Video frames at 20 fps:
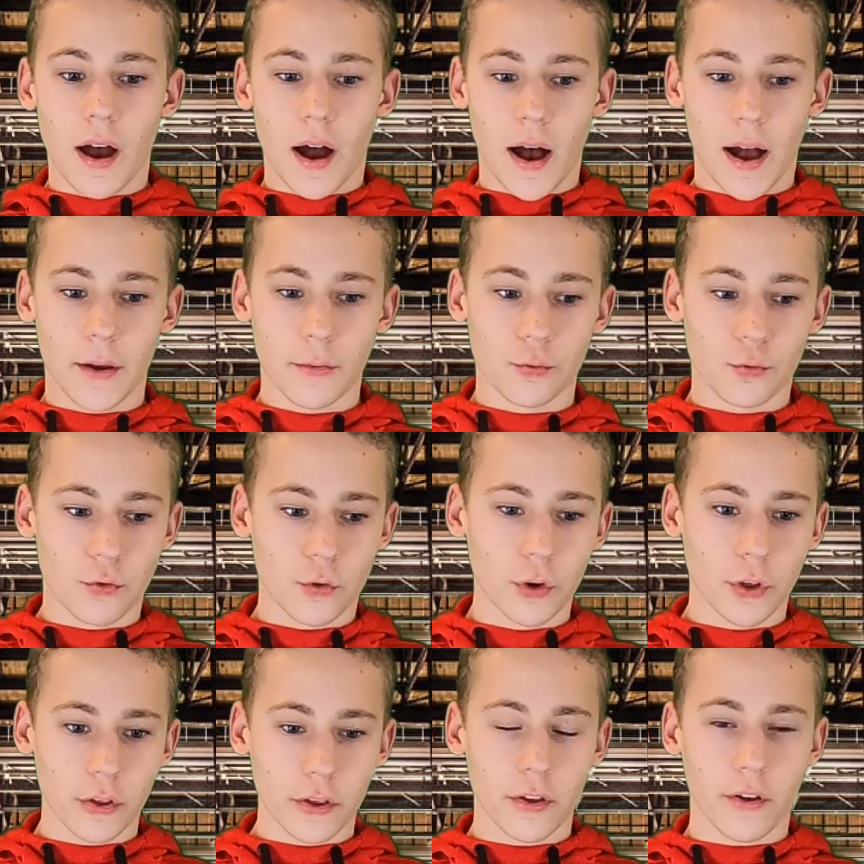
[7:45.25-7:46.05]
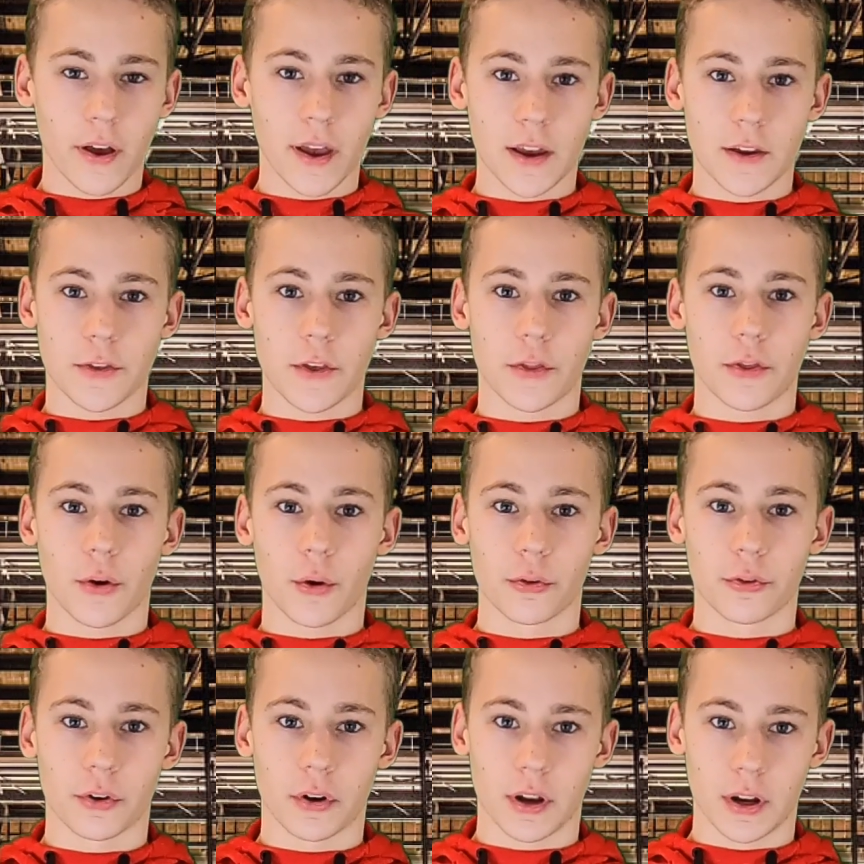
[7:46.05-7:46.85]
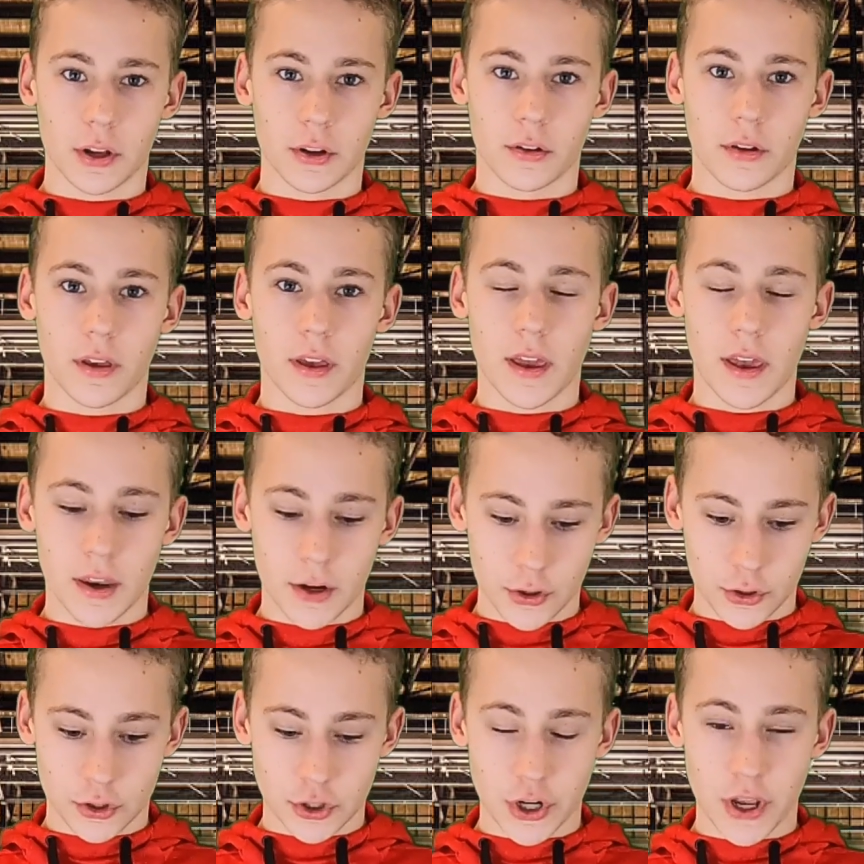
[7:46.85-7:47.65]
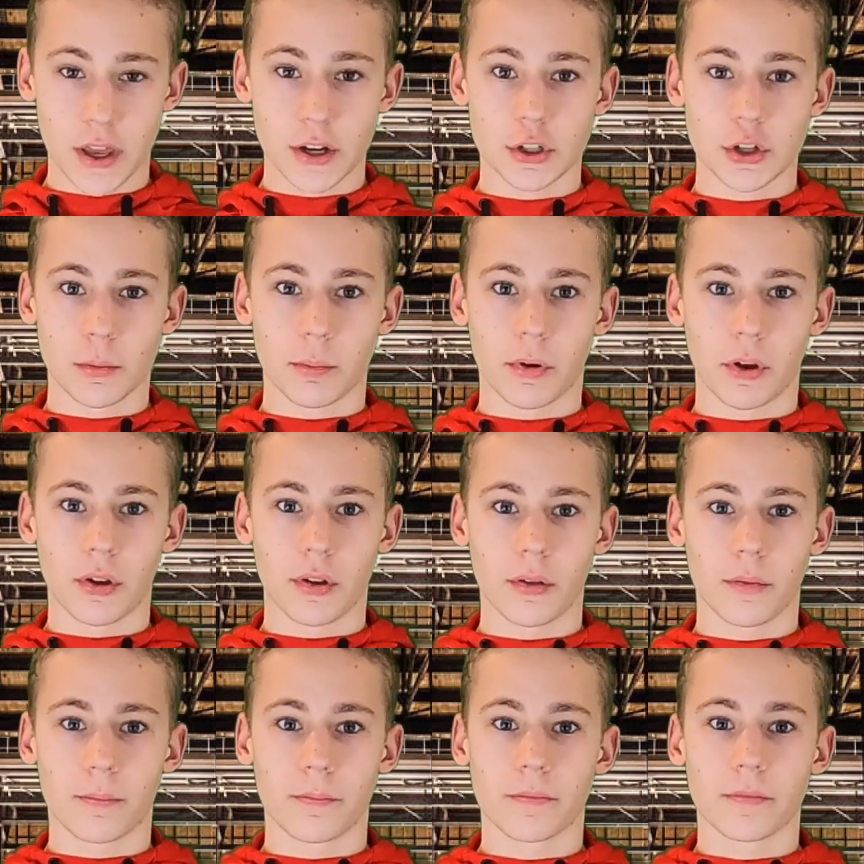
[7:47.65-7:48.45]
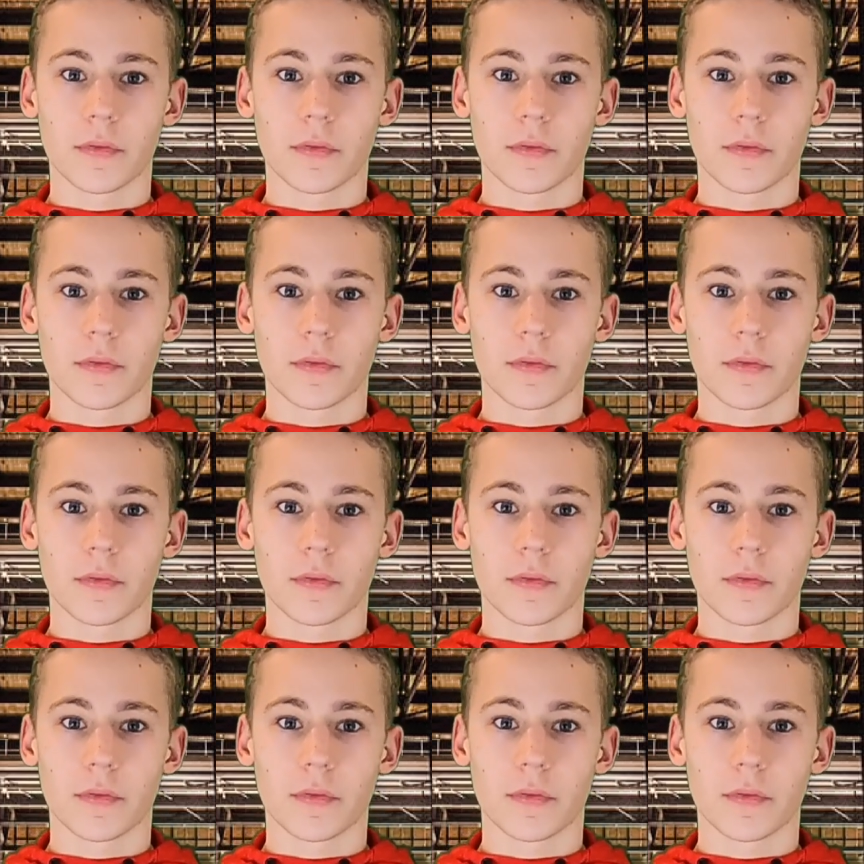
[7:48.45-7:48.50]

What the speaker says: I really like that those are interchangeable,